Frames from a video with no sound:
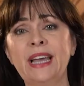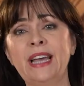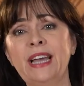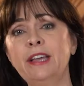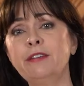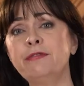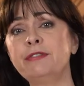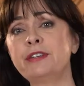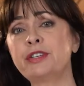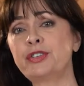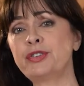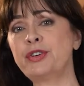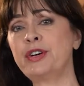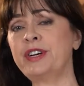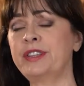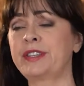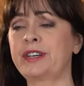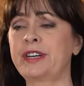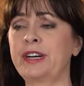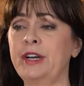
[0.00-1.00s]
If it's
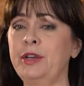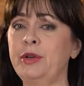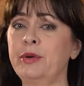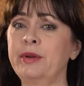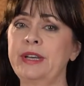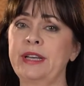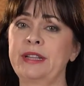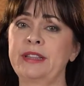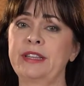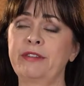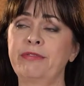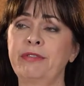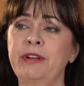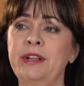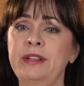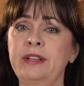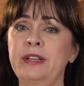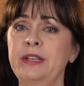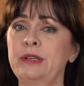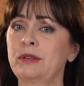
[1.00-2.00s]
shorter, you can
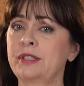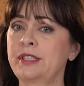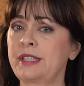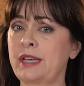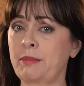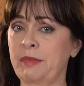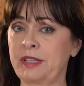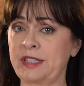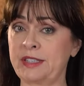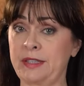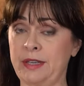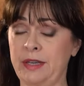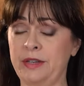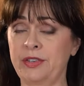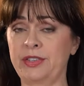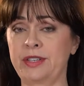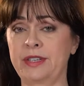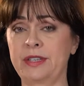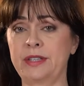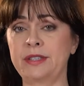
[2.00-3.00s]
definitely use some
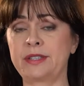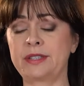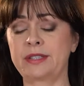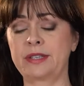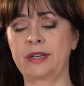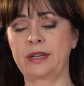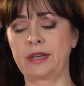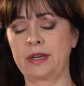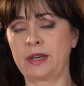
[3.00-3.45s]
extensions